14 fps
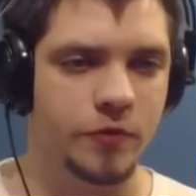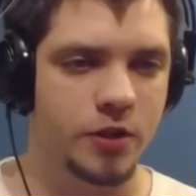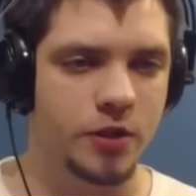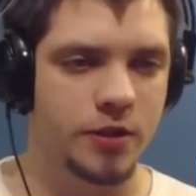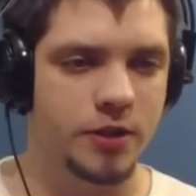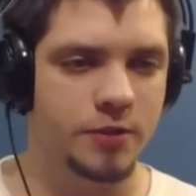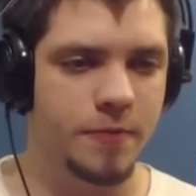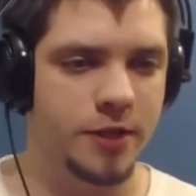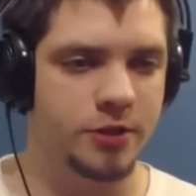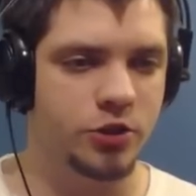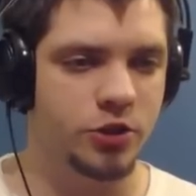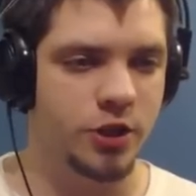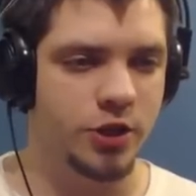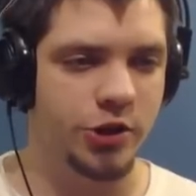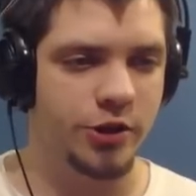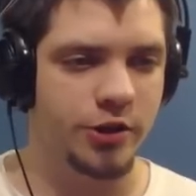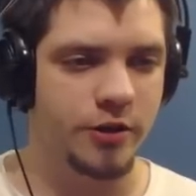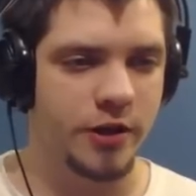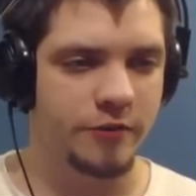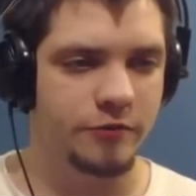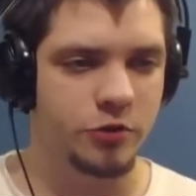These bastards are
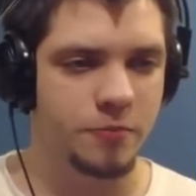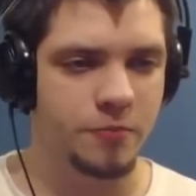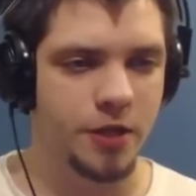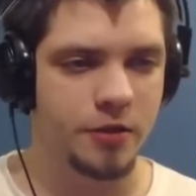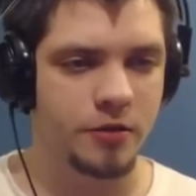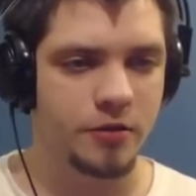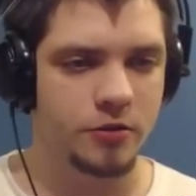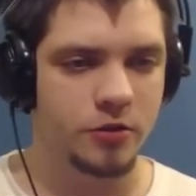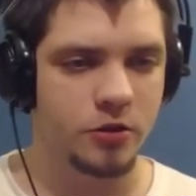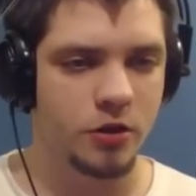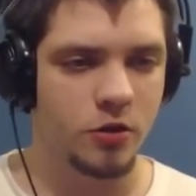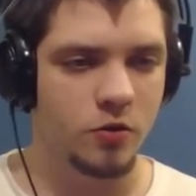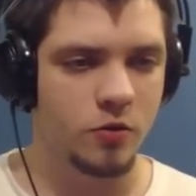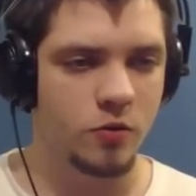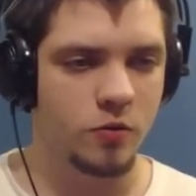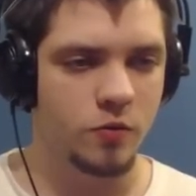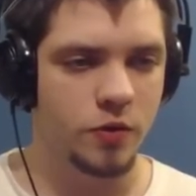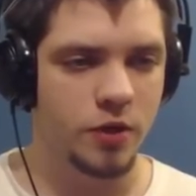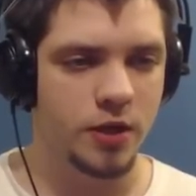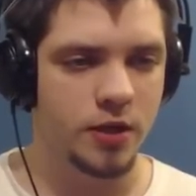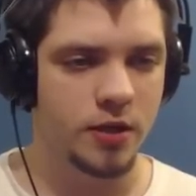after me, so we
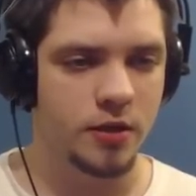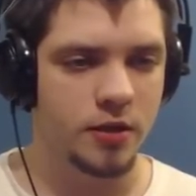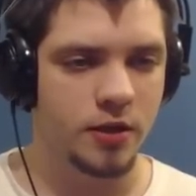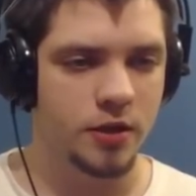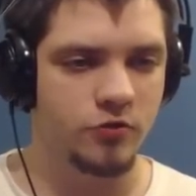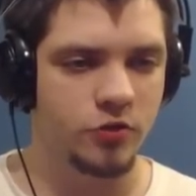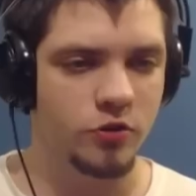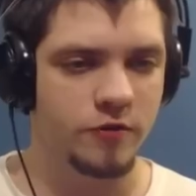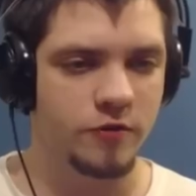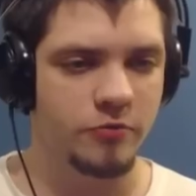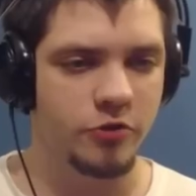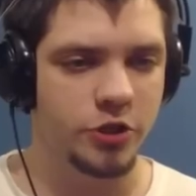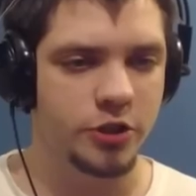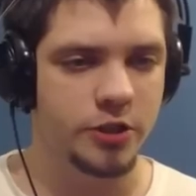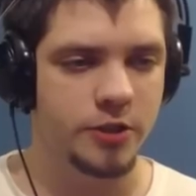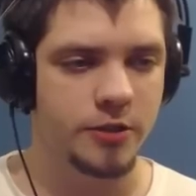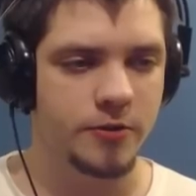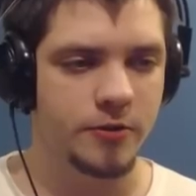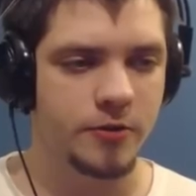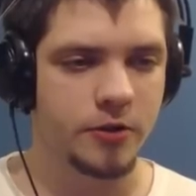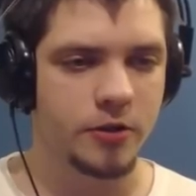gotta get rid of them first.
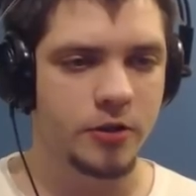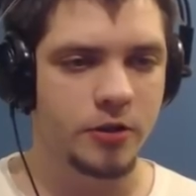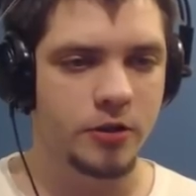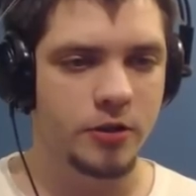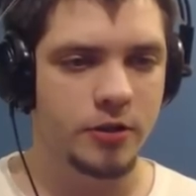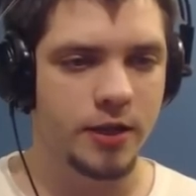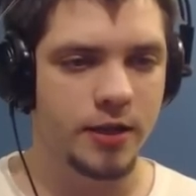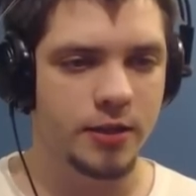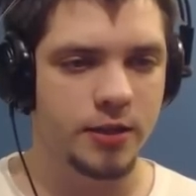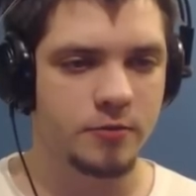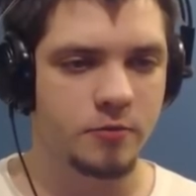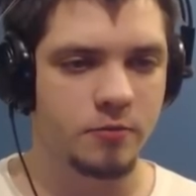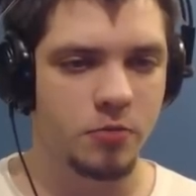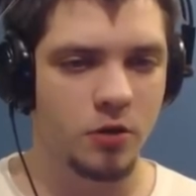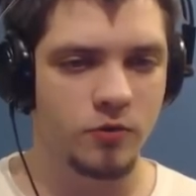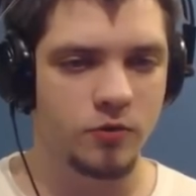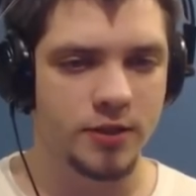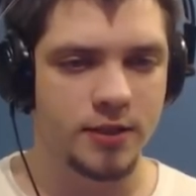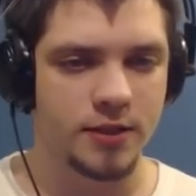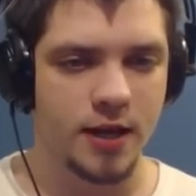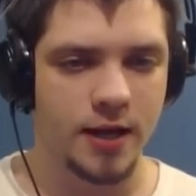Okay, let's blow this guy